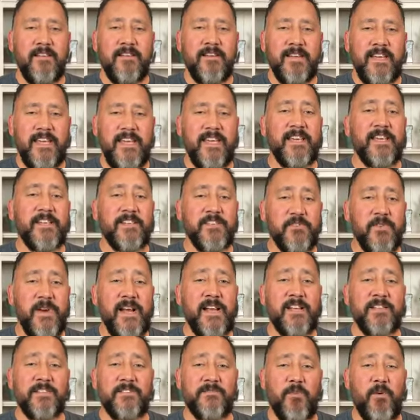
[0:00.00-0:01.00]
he could
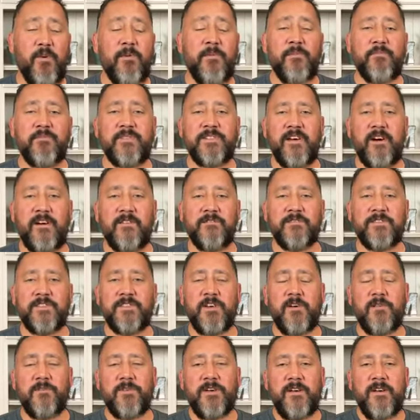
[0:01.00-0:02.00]
transform himself.
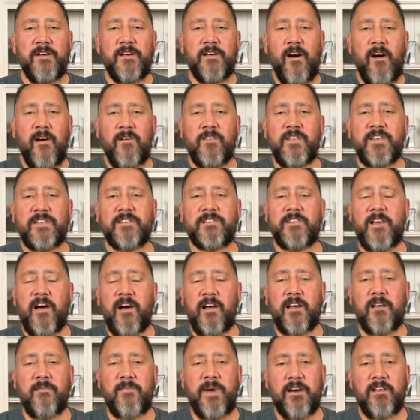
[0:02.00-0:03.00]
So, all this
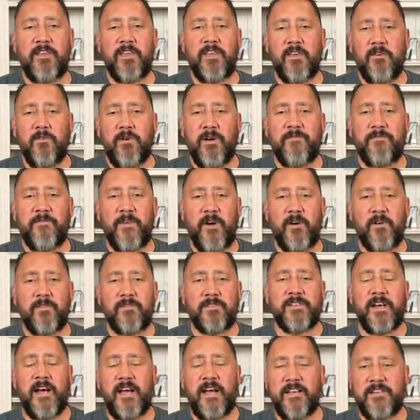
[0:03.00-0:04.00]
talk about
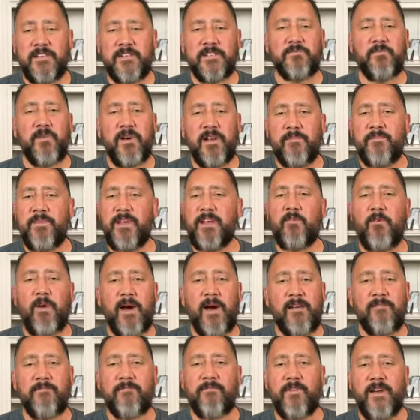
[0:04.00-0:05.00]
UFOs, I just want to be
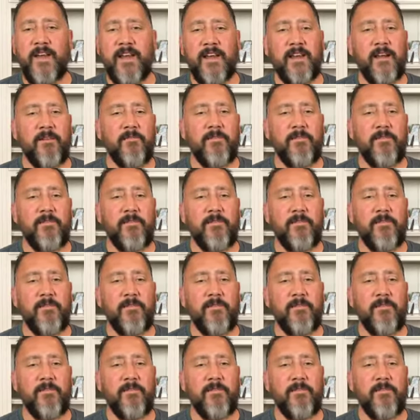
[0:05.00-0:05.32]
quite frank.